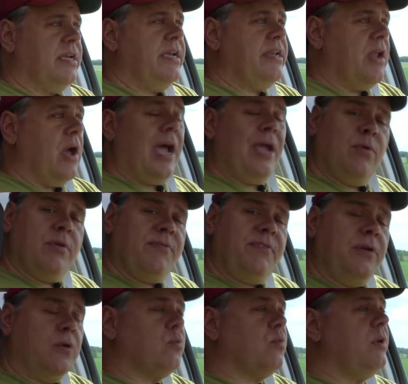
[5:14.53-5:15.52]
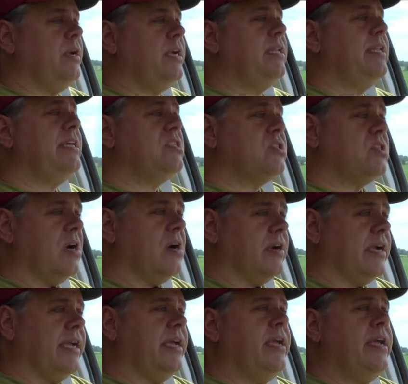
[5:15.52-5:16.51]
Now, I would feel really
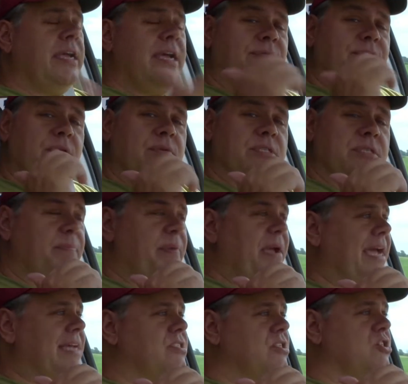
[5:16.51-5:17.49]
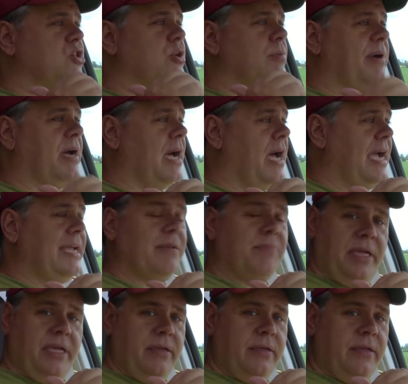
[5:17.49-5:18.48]
sorry if there was a passenger behind
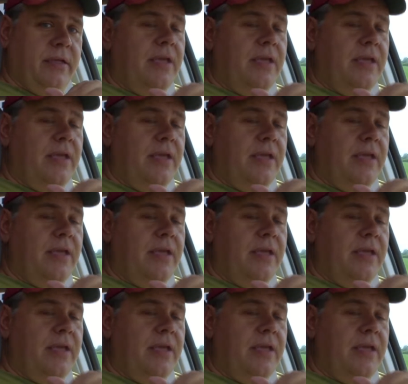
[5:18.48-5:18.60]
me